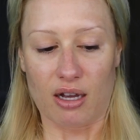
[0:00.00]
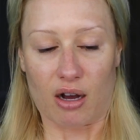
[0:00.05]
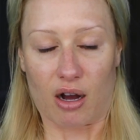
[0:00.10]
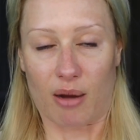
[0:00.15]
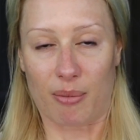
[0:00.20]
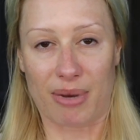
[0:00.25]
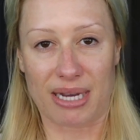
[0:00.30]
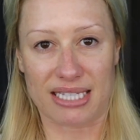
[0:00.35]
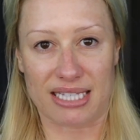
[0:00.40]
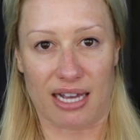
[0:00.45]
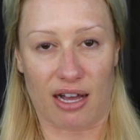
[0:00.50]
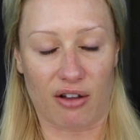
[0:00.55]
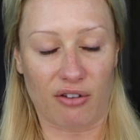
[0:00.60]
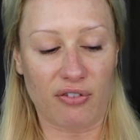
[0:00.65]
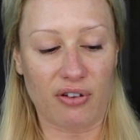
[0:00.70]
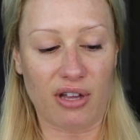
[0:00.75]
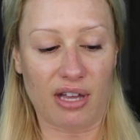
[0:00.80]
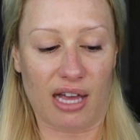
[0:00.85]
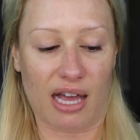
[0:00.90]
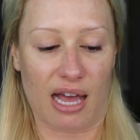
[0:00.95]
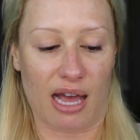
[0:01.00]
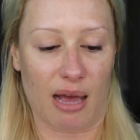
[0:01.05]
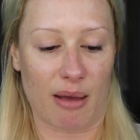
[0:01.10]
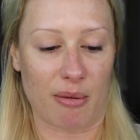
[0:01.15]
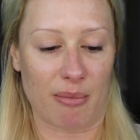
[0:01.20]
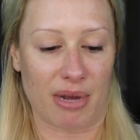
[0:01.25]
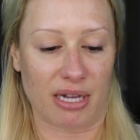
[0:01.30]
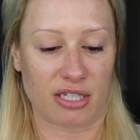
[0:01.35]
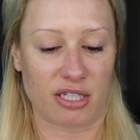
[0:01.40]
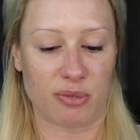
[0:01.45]
on myself.
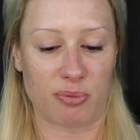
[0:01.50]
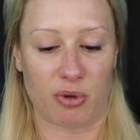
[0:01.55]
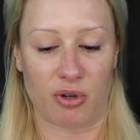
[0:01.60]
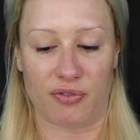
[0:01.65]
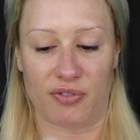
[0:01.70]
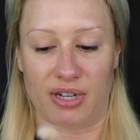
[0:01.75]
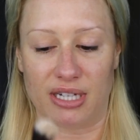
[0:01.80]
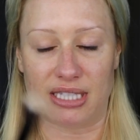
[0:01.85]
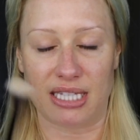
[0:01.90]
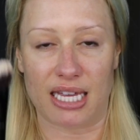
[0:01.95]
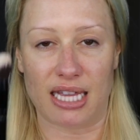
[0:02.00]
It matches perfect.